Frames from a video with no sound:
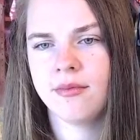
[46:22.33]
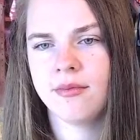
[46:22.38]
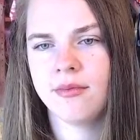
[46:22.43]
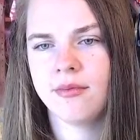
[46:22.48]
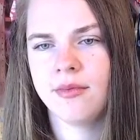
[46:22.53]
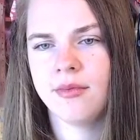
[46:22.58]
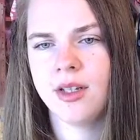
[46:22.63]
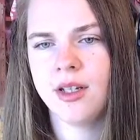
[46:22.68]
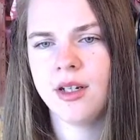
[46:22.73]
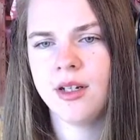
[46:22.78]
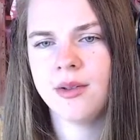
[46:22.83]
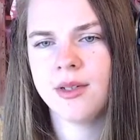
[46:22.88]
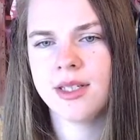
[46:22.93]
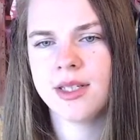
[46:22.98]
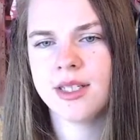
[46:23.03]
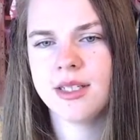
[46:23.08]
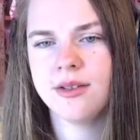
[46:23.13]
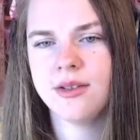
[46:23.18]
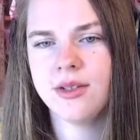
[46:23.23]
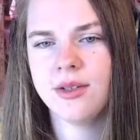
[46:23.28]
No, it's
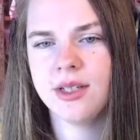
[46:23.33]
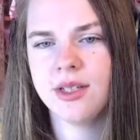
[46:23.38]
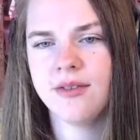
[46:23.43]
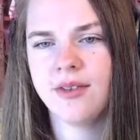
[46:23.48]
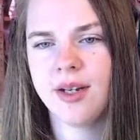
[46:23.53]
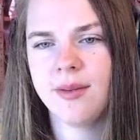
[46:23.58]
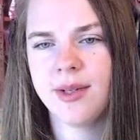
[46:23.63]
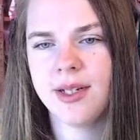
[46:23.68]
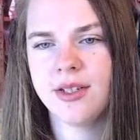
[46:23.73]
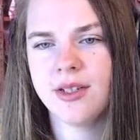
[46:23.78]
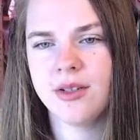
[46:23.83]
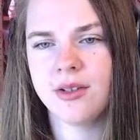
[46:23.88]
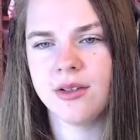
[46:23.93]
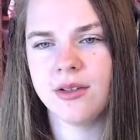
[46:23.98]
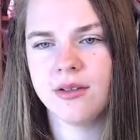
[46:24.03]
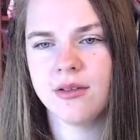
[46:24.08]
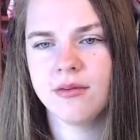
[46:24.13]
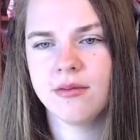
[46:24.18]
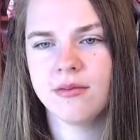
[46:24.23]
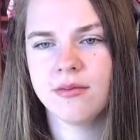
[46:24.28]
still doing divided by
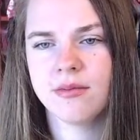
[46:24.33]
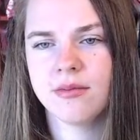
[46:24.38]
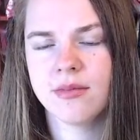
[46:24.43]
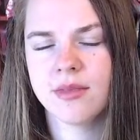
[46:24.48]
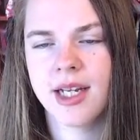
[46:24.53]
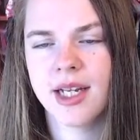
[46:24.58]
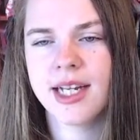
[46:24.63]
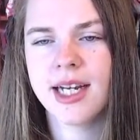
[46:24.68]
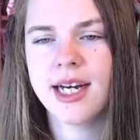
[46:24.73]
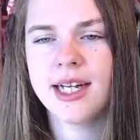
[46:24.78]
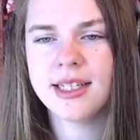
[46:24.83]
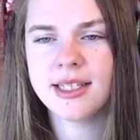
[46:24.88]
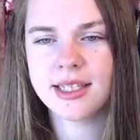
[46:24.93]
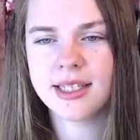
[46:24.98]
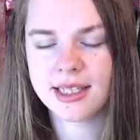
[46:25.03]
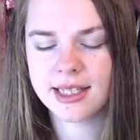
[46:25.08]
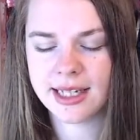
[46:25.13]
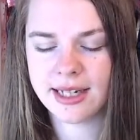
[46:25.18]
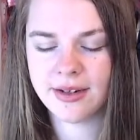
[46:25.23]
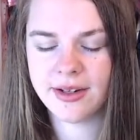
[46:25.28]
2. I can't
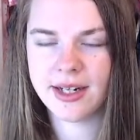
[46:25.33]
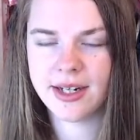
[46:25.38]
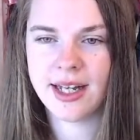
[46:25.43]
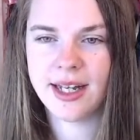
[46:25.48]
declare it